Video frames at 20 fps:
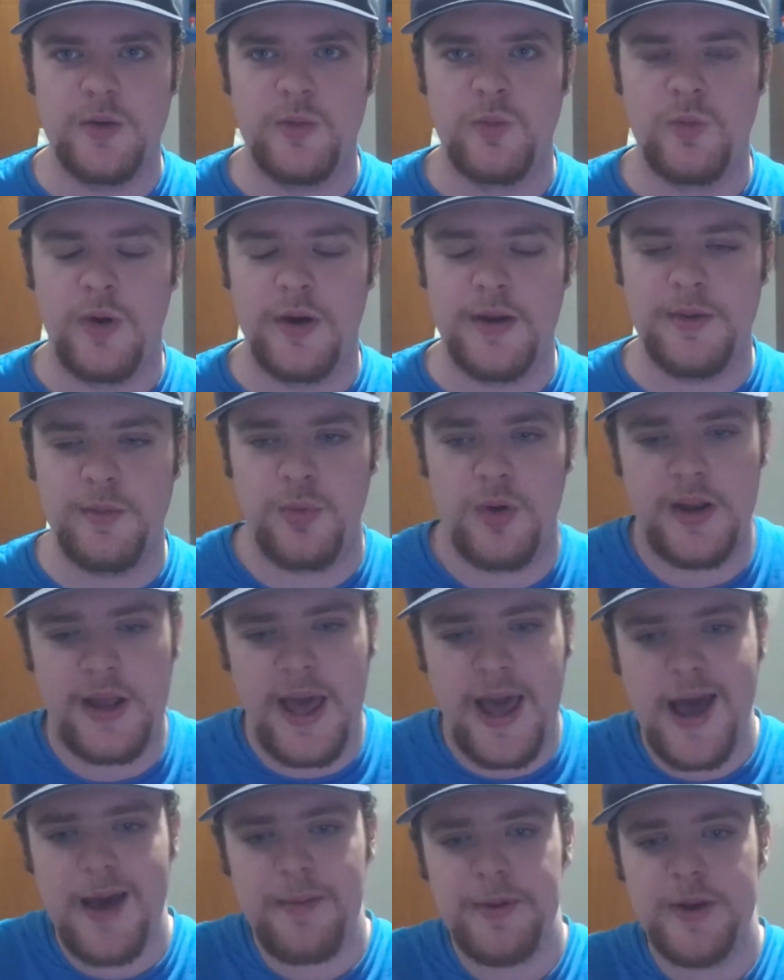what what
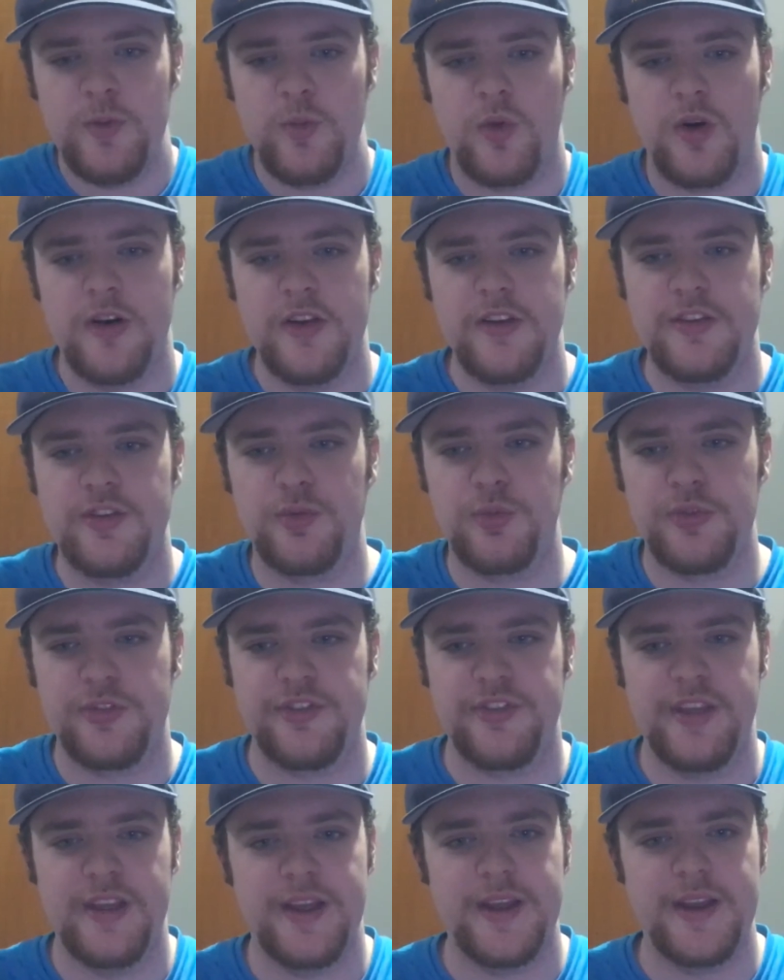happened was
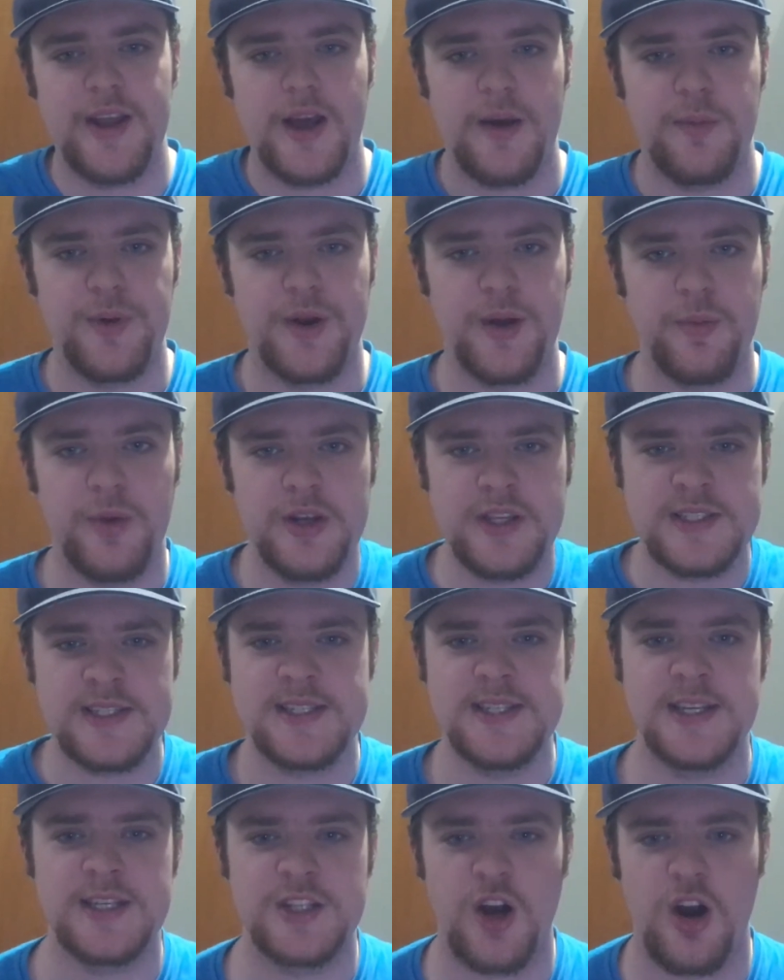was that and when i went to
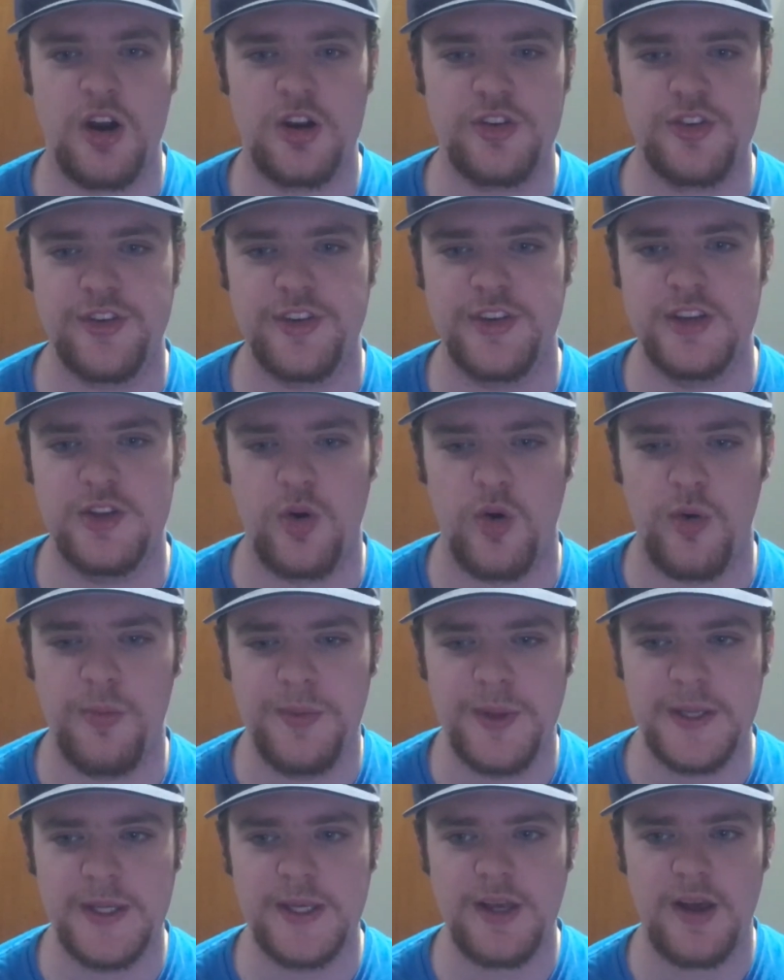see a doctor he told
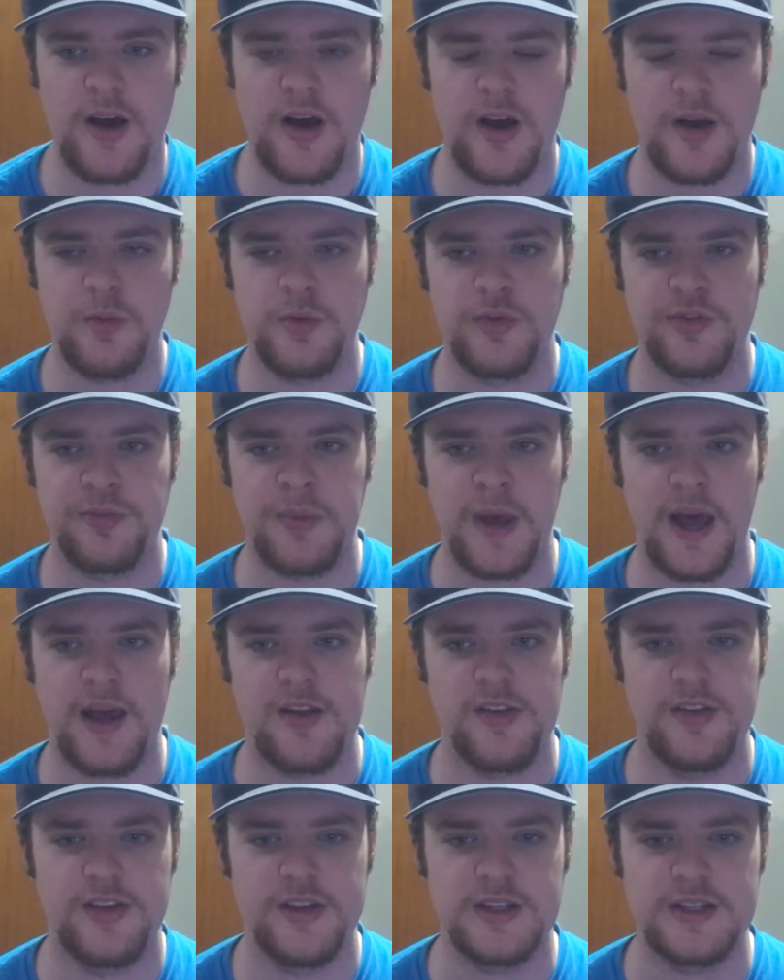me i was
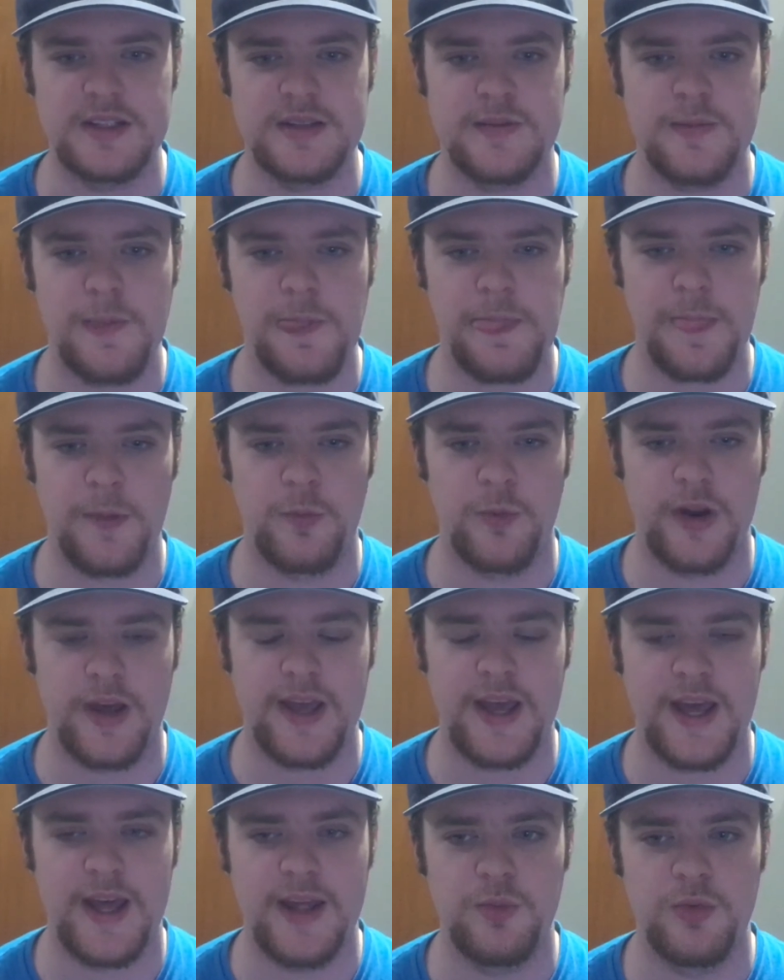battling what i
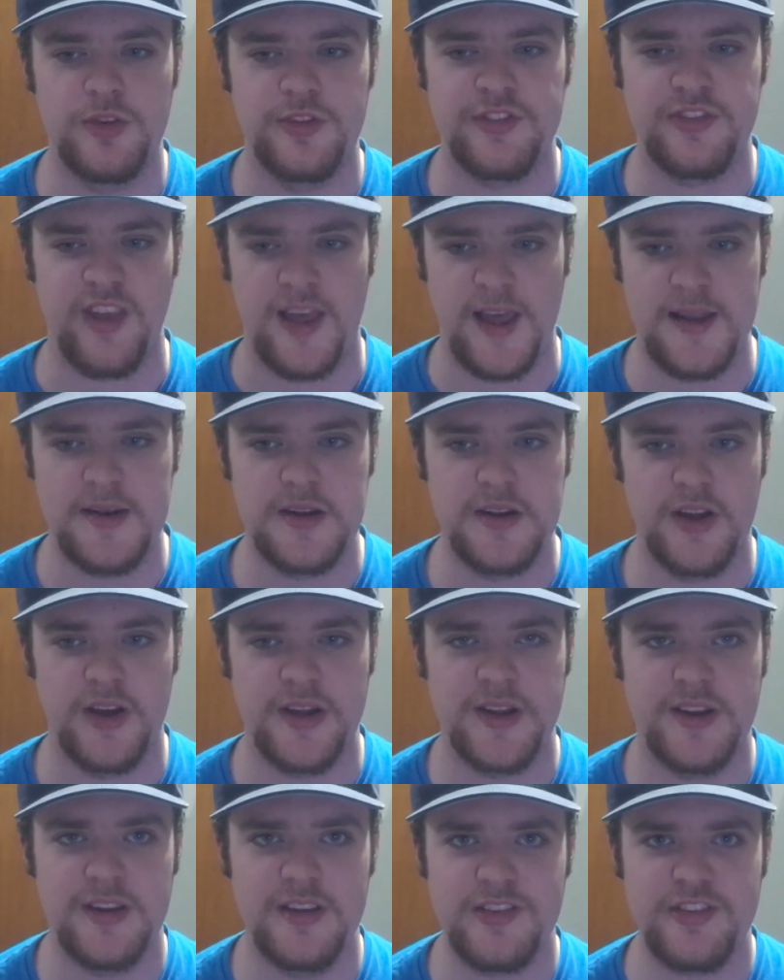had was
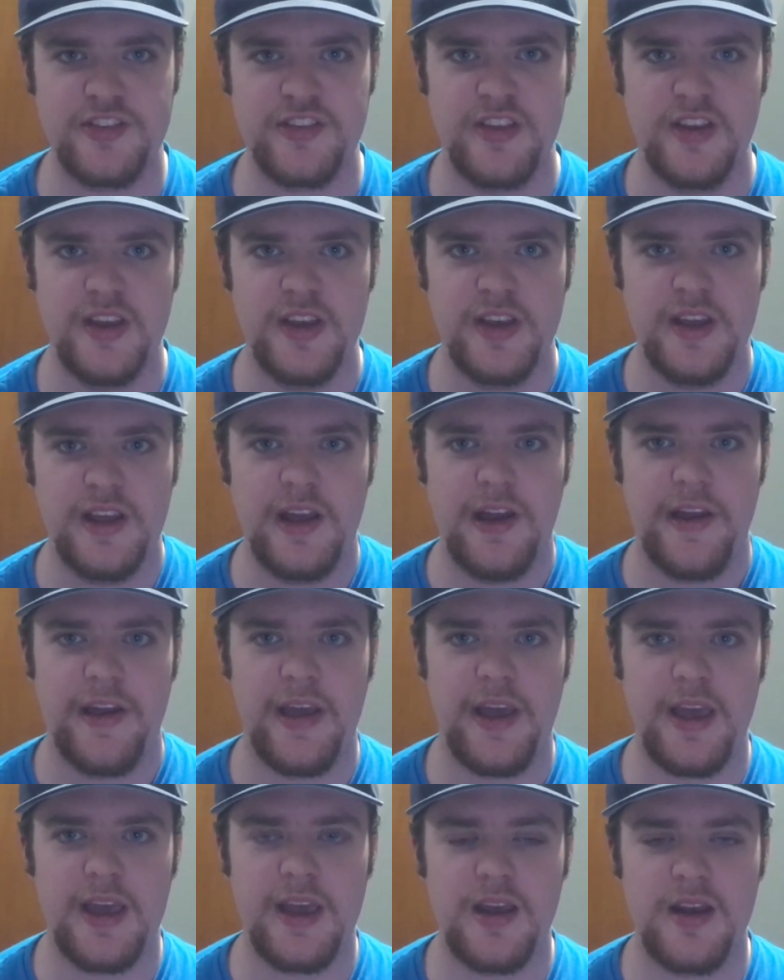tendonitis
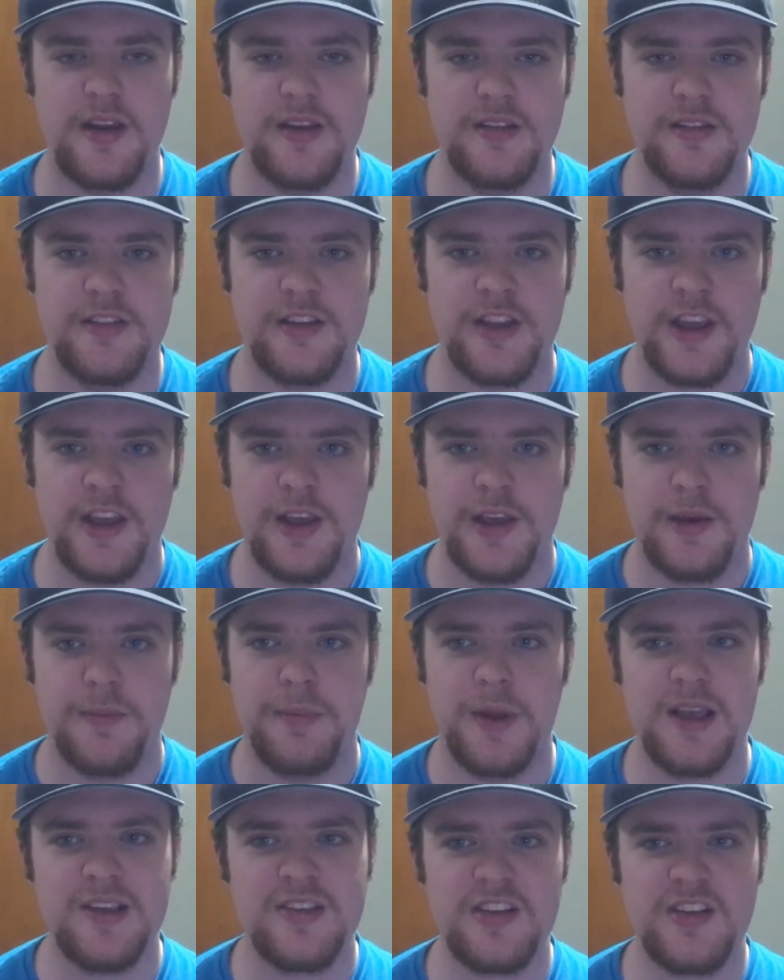and
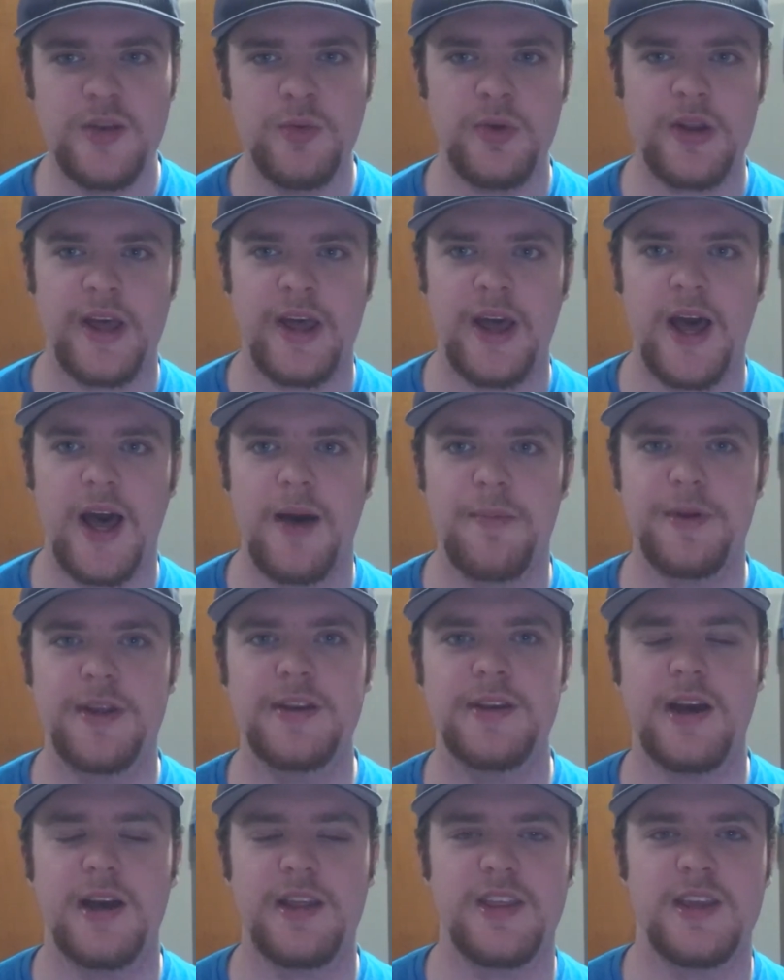basically what
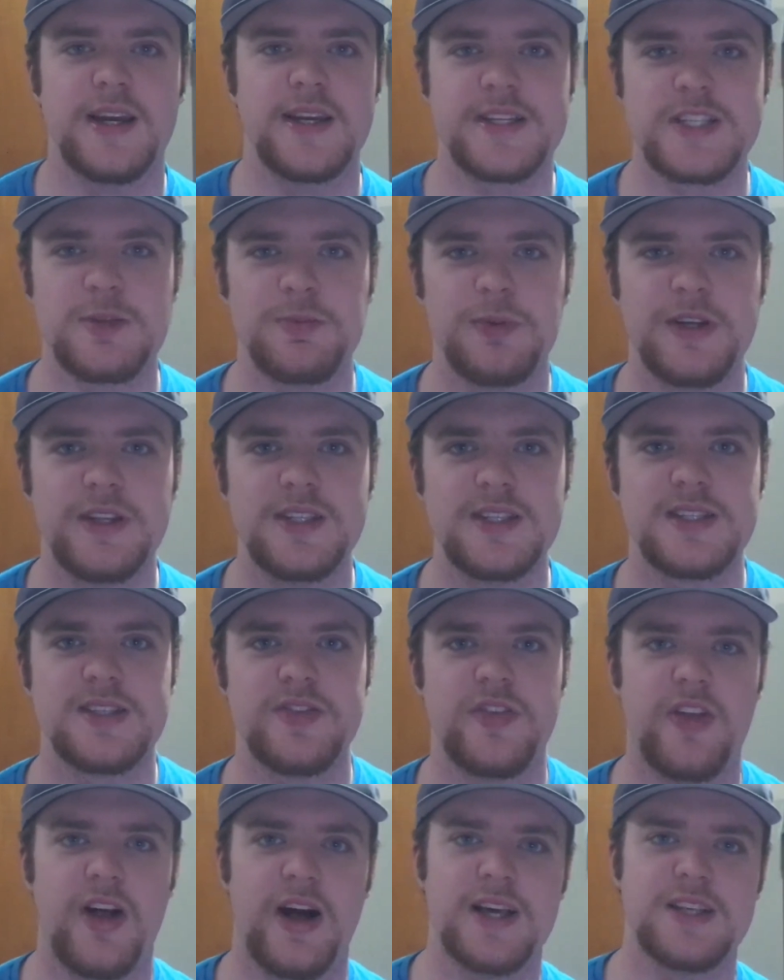happened, I think I explained this in
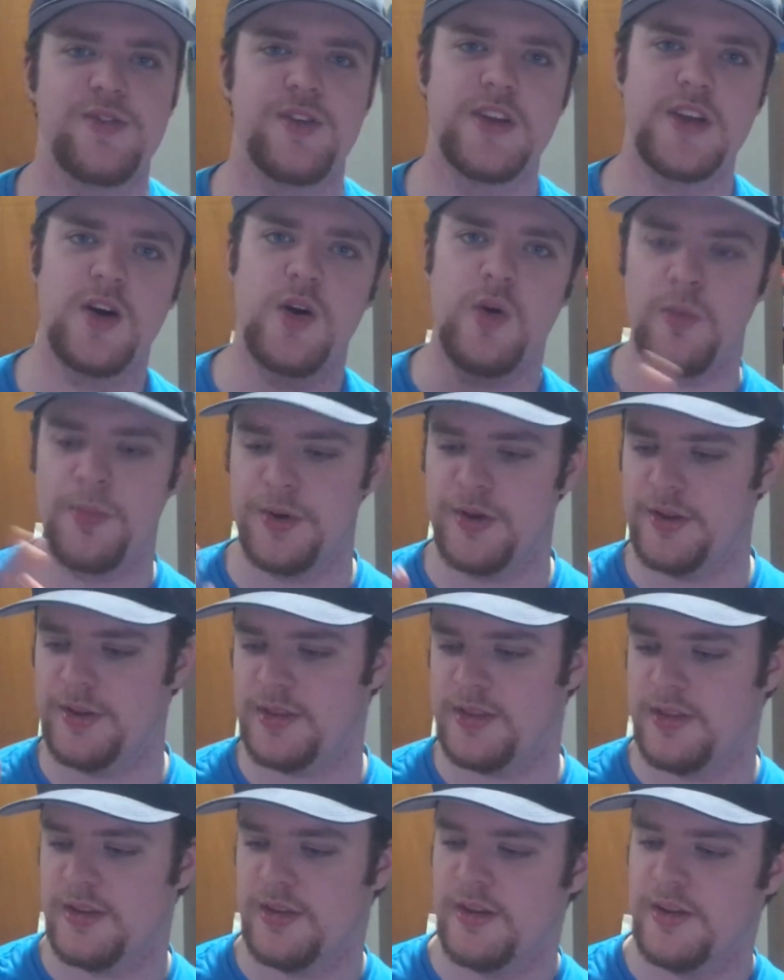the last video,
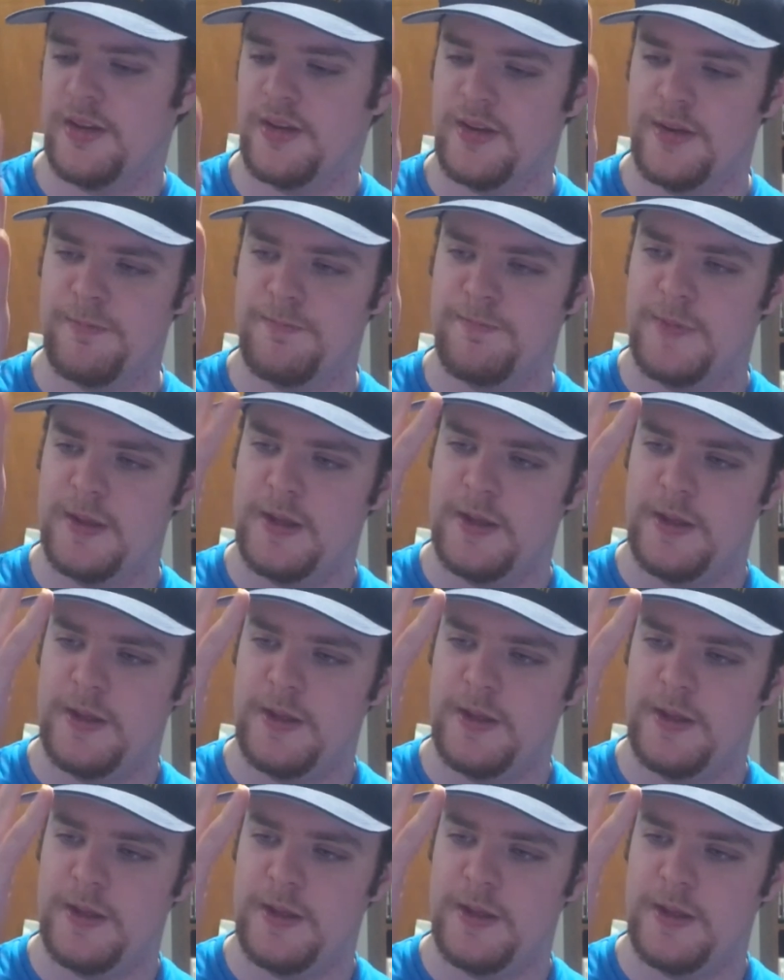but the